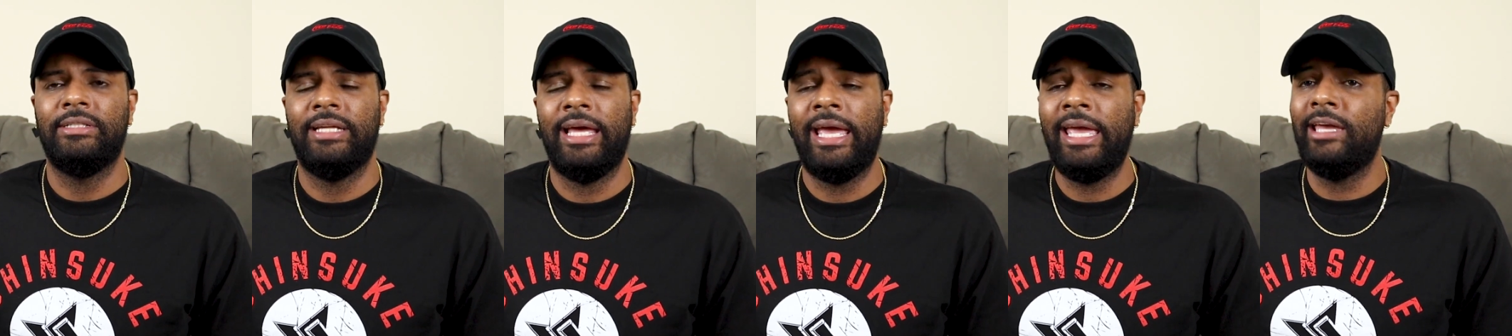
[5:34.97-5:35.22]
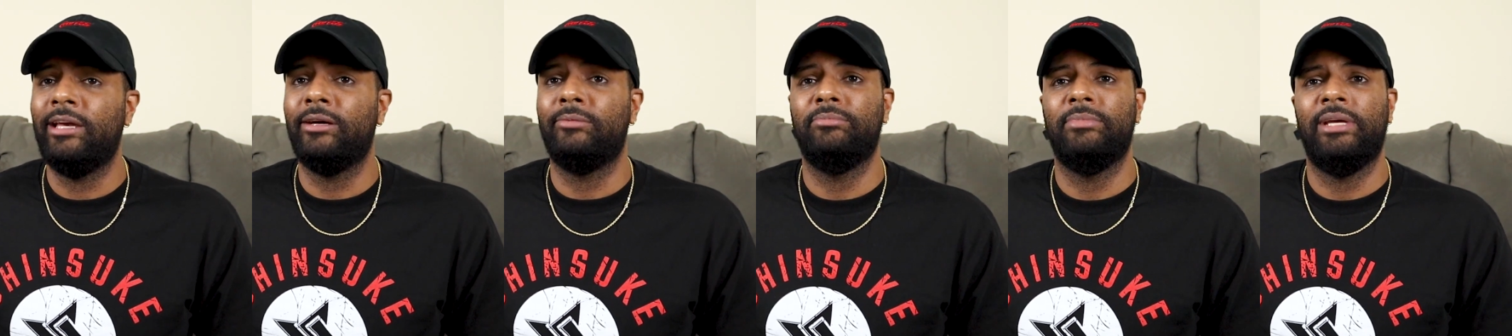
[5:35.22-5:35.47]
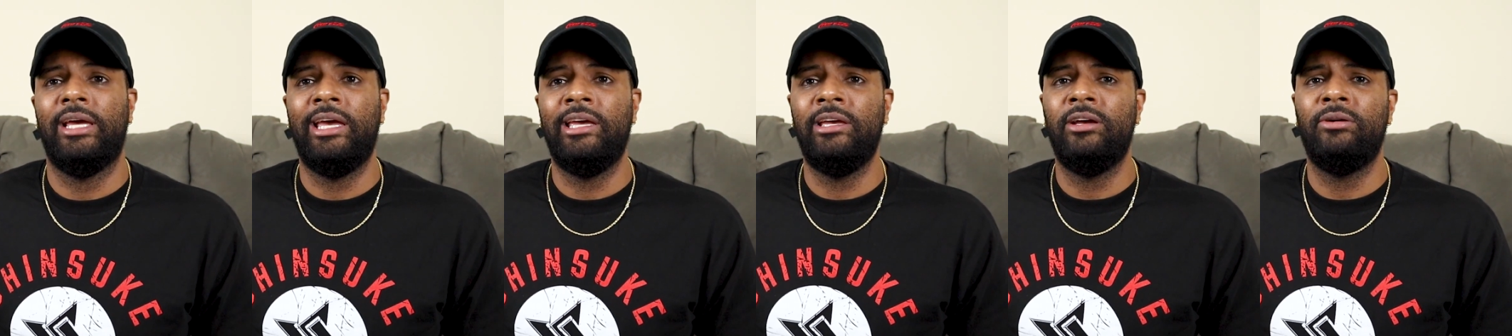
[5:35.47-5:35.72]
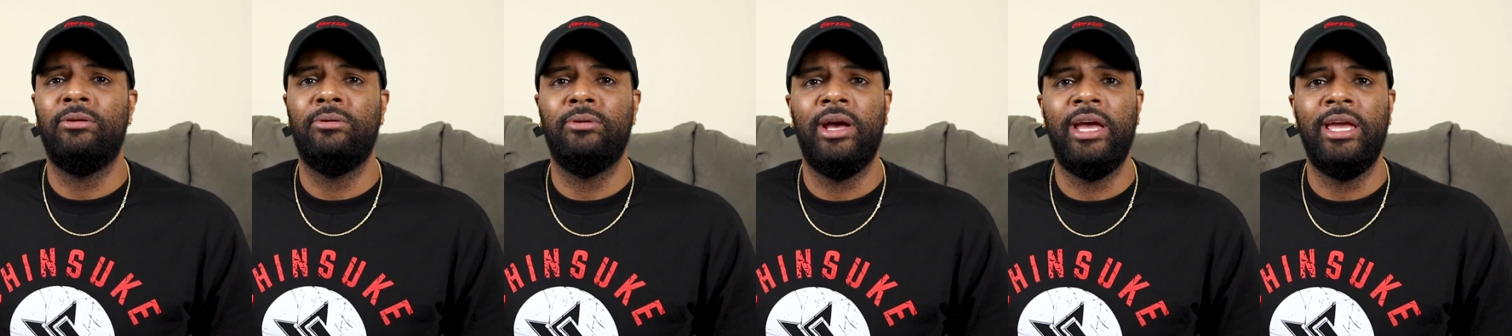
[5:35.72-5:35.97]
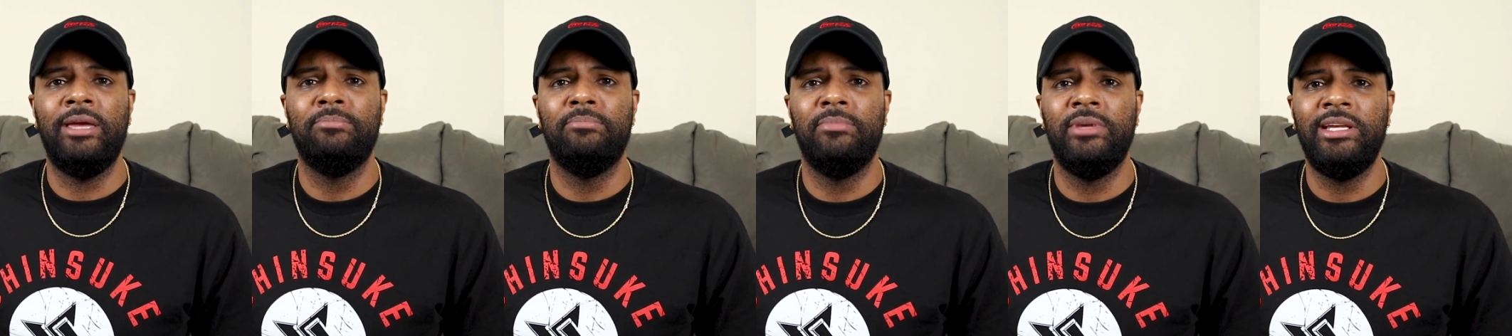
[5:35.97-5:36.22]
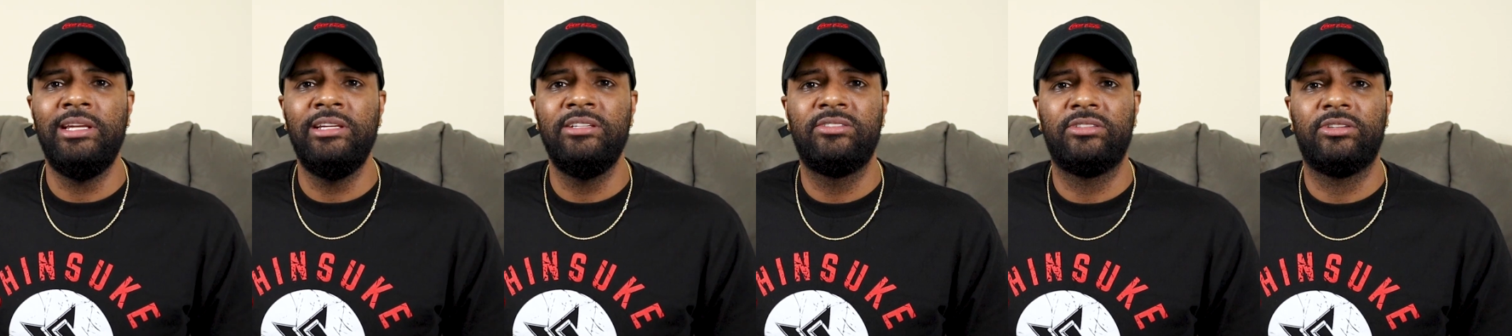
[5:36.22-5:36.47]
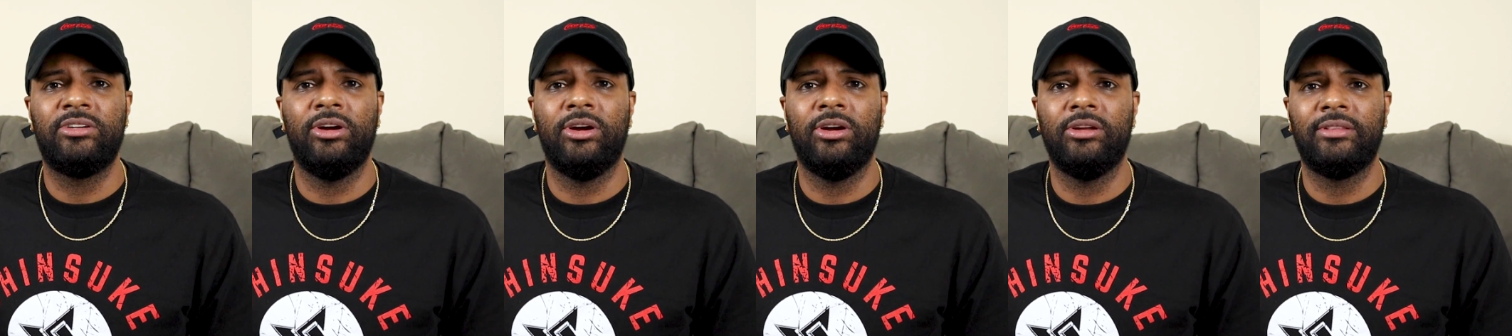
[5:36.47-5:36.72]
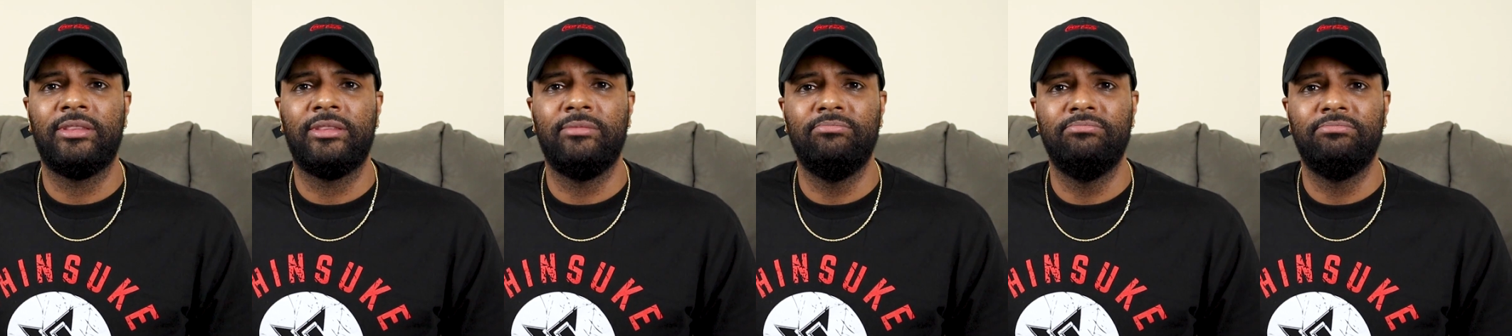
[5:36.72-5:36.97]
Damn, A O A
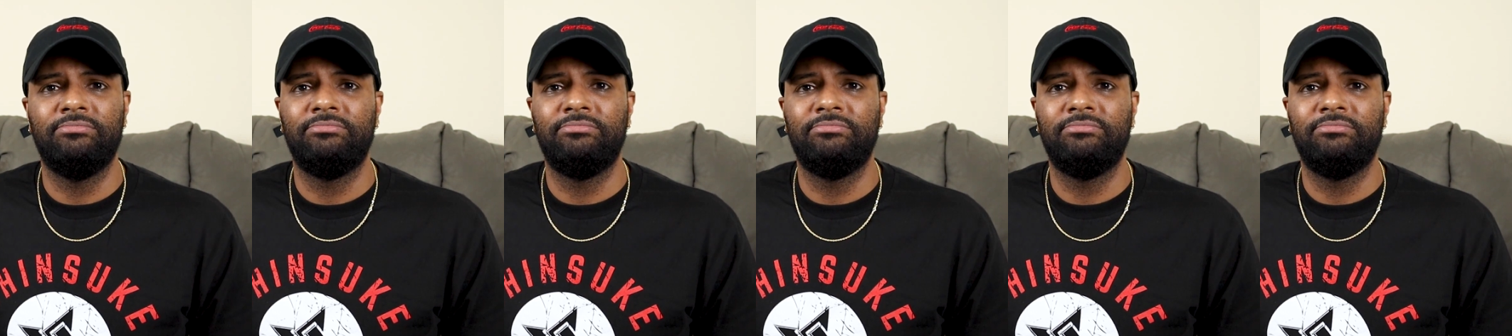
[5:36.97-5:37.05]
Miniskirt.